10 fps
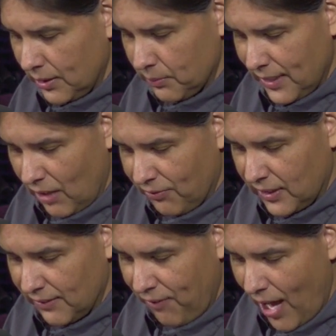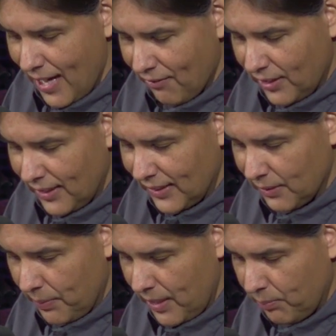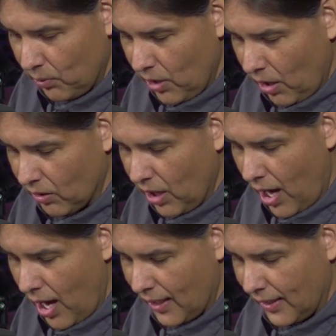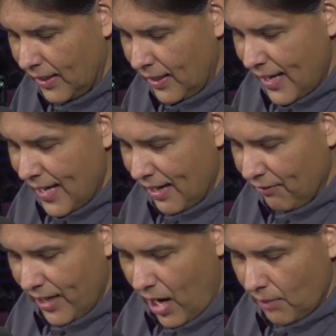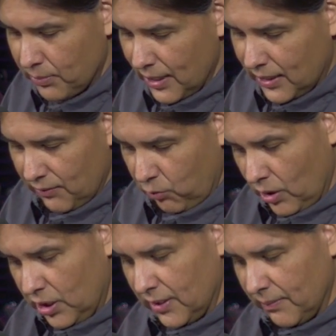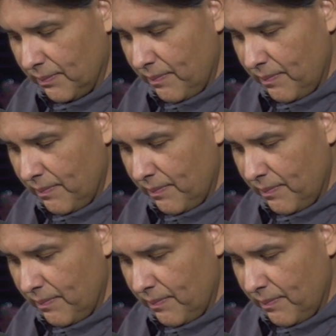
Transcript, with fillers: himself and defy everything that people call God and every object of worship.